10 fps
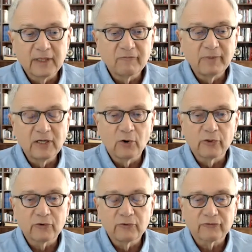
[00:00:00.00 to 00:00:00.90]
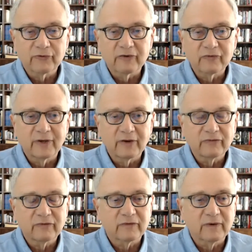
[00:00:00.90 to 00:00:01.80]
They've been going through stress
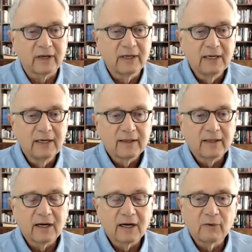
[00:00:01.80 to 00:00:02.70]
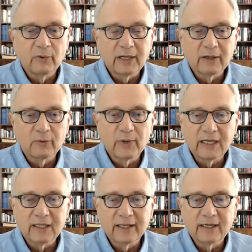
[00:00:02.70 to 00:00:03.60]
tests. They are
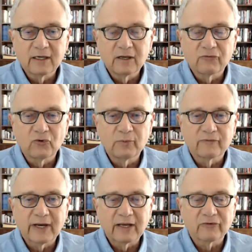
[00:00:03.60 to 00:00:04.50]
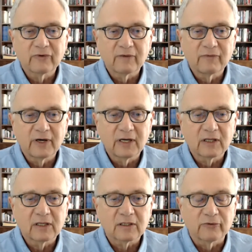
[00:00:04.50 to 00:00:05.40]
regulated and supervised
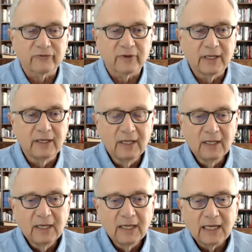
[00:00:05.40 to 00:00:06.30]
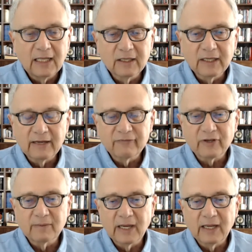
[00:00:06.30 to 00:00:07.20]
very closely. Look, I've
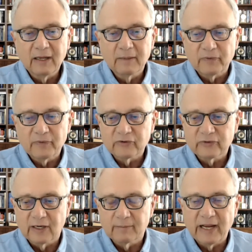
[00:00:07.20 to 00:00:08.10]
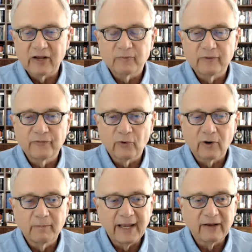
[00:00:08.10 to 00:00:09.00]
said my position on banks
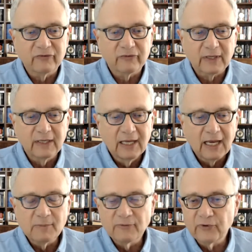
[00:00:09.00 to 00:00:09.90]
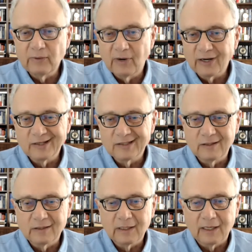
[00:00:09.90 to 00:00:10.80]
before. Banks, I'm a free market
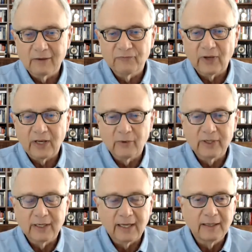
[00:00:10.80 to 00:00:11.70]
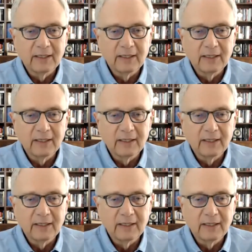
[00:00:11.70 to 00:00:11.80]
fellow, and